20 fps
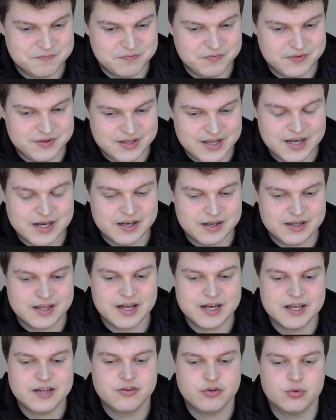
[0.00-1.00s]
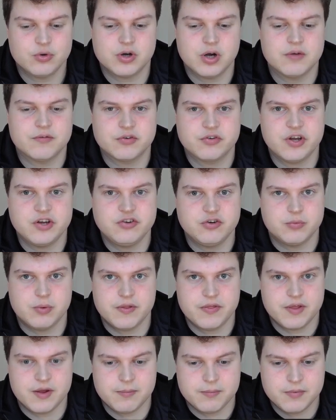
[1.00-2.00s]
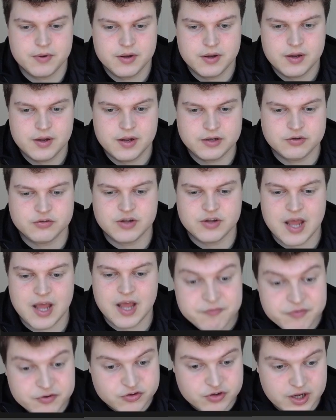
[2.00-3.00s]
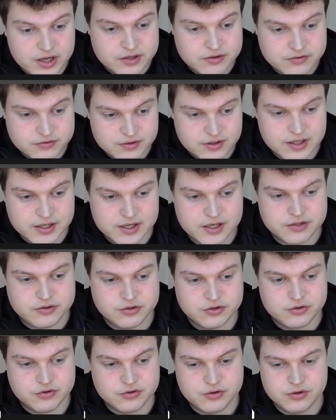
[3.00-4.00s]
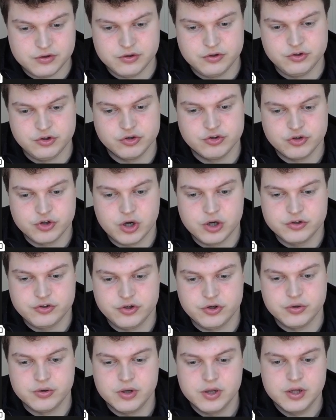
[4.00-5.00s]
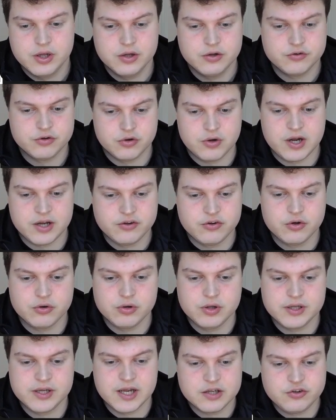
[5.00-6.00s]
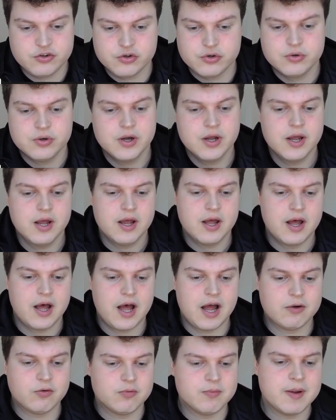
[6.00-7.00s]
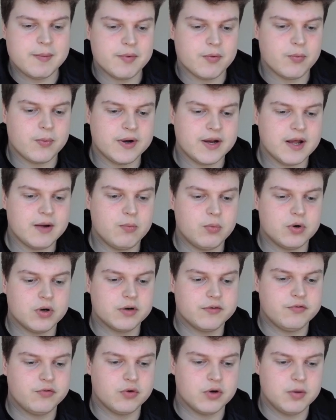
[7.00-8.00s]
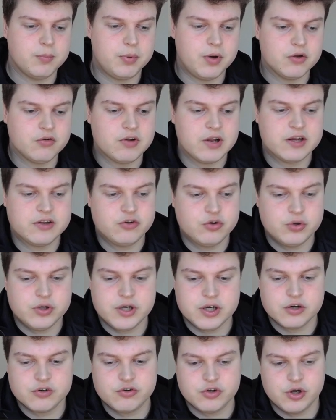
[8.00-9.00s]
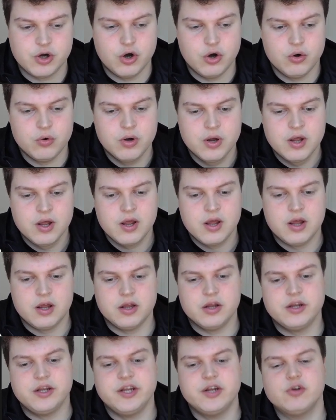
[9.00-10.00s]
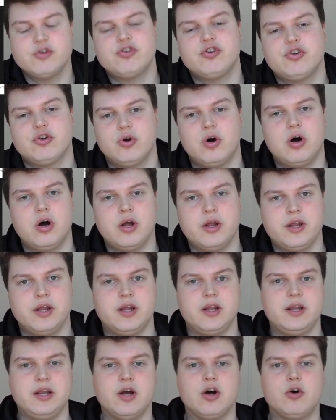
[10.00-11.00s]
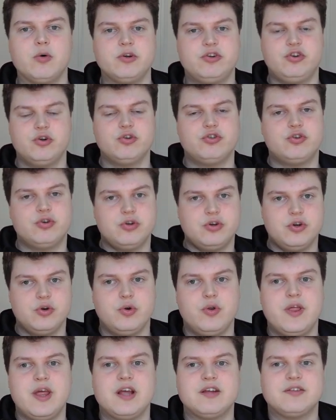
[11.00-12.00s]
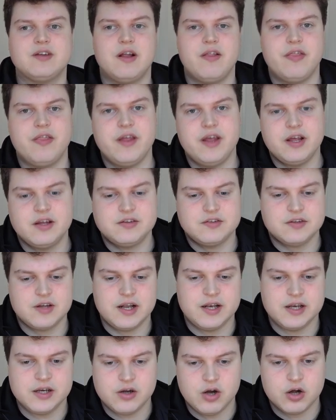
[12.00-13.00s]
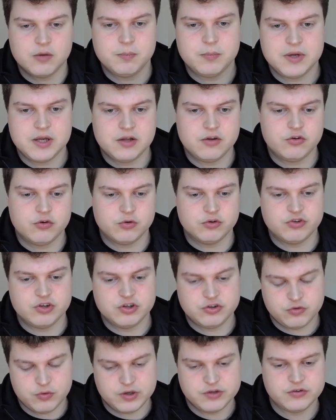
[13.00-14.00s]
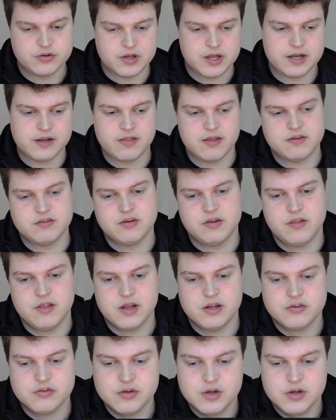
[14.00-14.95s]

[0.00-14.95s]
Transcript: get into a conversation with them and just emphasize, like I just taught you. So I totally get you. I remember when I worked for a boss like 2 years ago, he always used to do this, and it got me into a situation like this and this.